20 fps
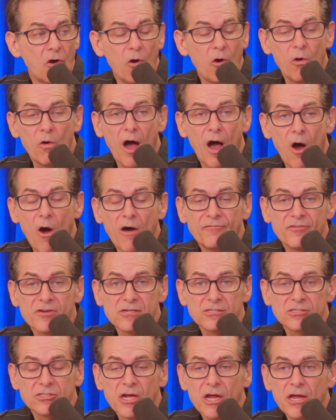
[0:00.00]
whole
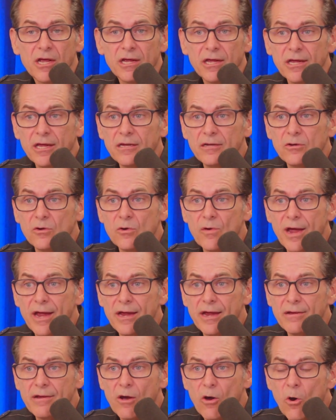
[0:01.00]
office into
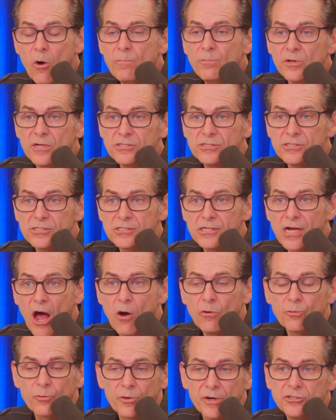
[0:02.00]
a homeless
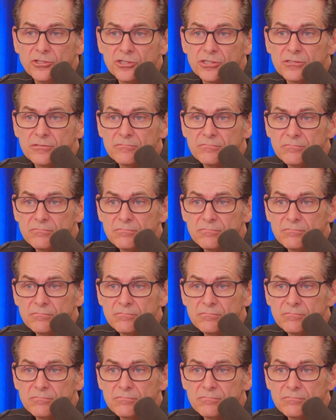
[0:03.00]
outreach.